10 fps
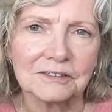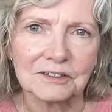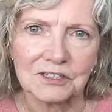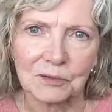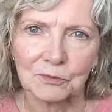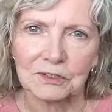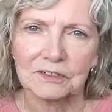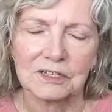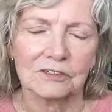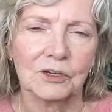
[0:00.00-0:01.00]
or somewhere
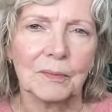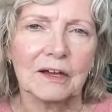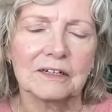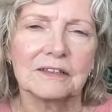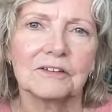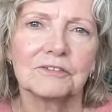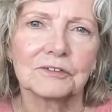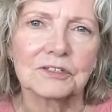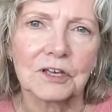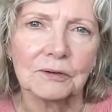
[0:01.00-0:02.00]
else on your body that
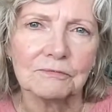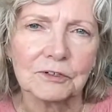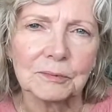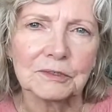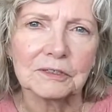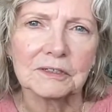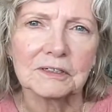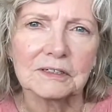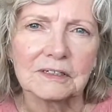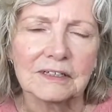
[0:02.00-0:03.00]
feels
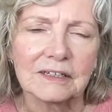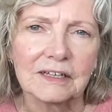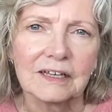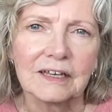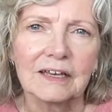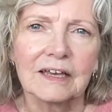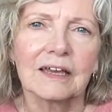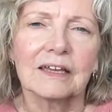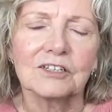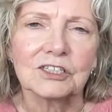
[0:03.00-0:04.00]
comfortable
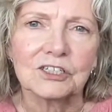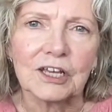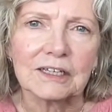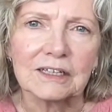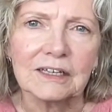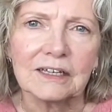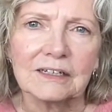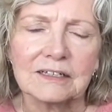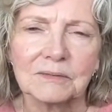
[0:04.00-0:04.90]
and just check in.